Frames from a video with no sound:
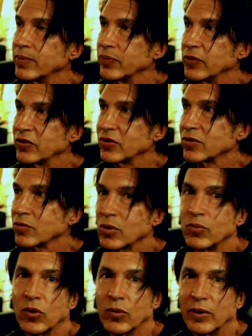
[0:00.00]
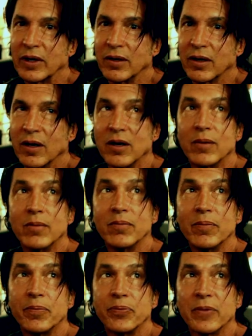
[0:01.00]
This is a room where we can come
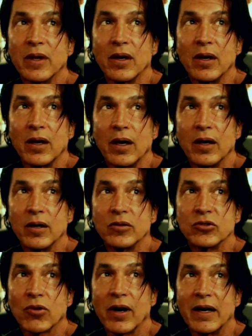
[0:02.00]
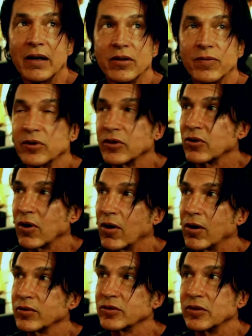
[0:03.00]
and try out different guitars,